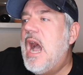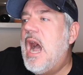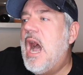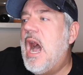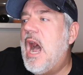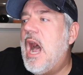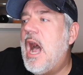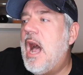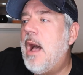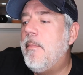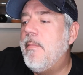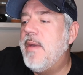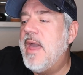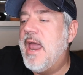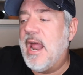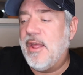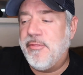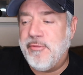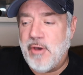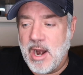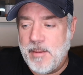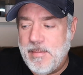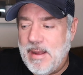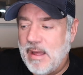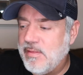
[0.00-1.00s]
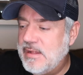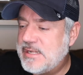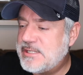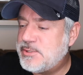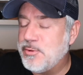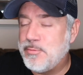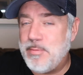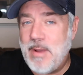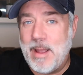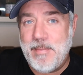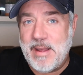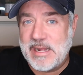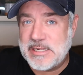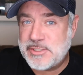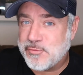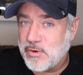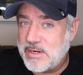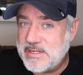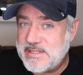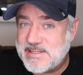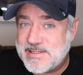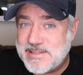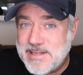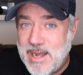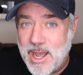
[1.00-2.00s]
um, and I thought about this with my best
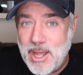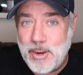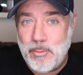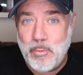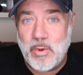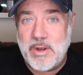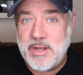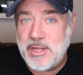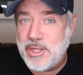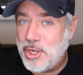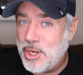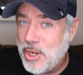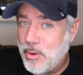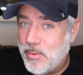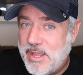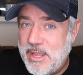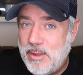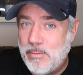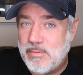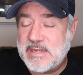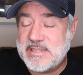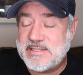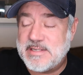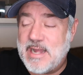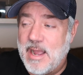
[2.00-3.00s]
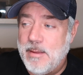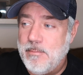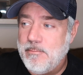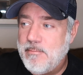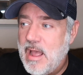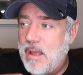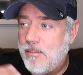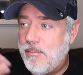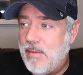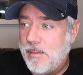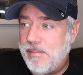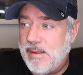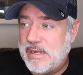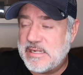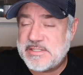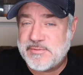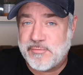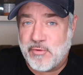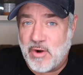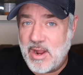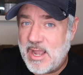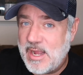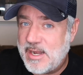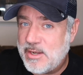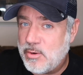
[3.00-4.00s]
friend's son when, you know, he, because I met my
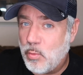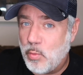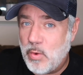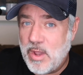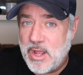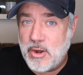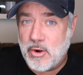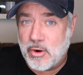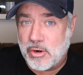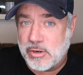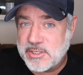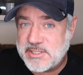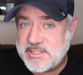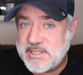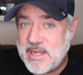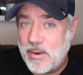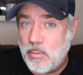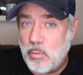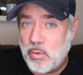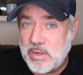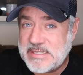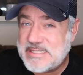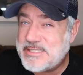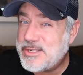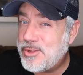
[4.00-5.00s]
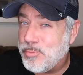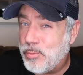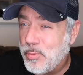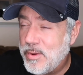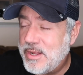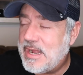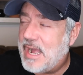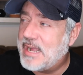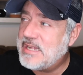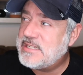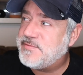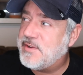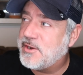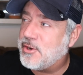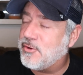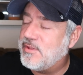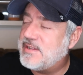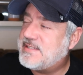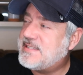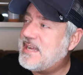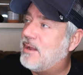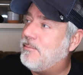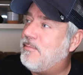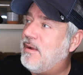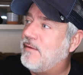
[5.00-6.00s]
best friend when her son was, we, I figured
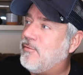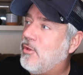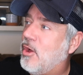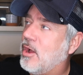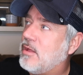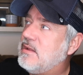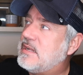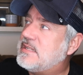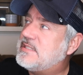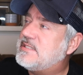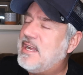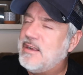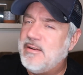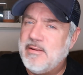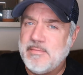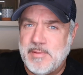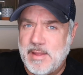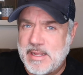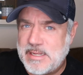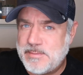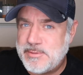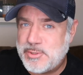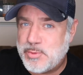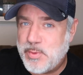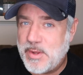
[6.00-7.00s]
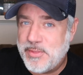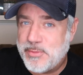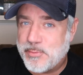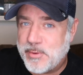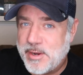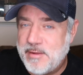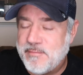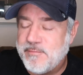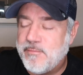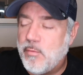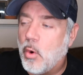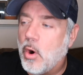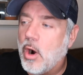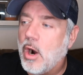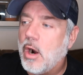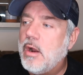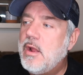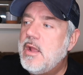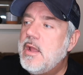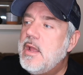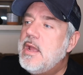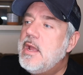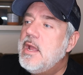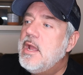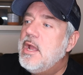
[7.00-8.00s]
this out in my vlog last night, like between three and four,